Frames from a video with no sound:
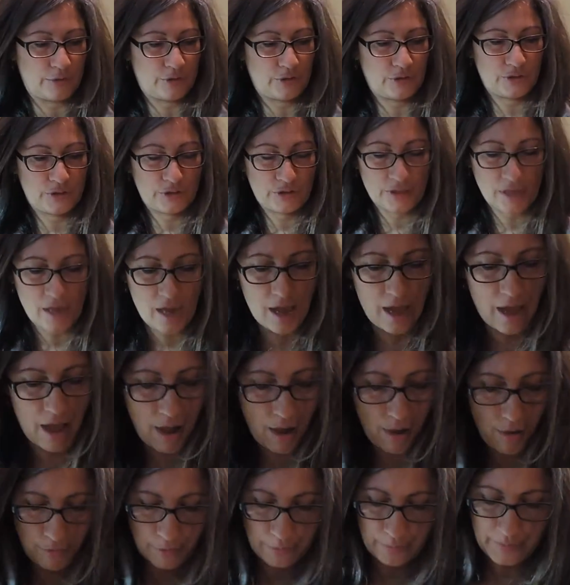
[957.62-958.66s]

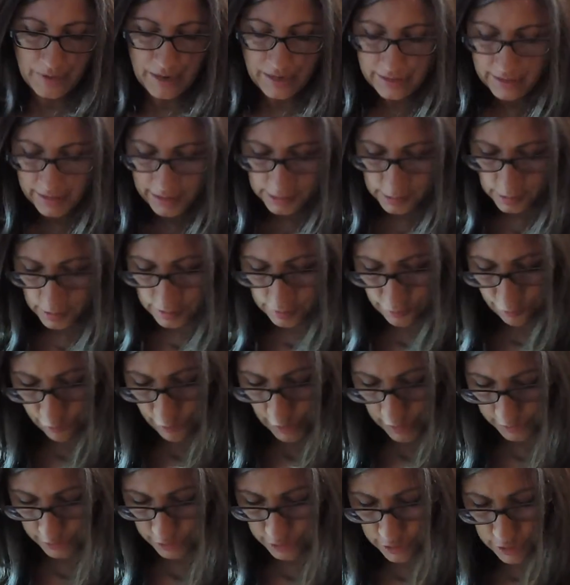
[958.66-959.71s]
so, and this is
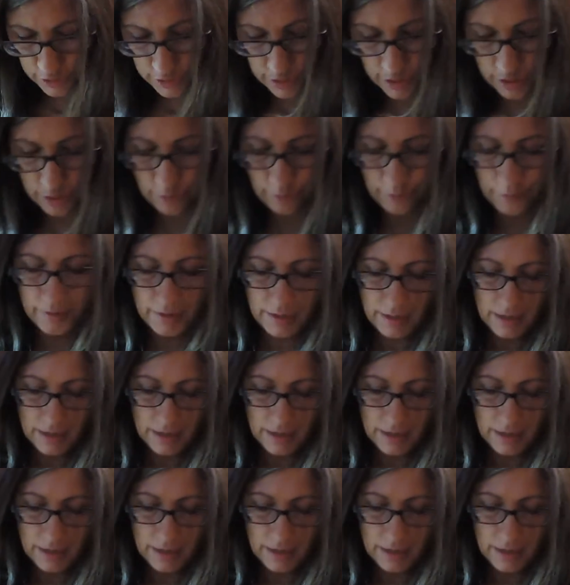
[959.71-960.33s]
fun to do.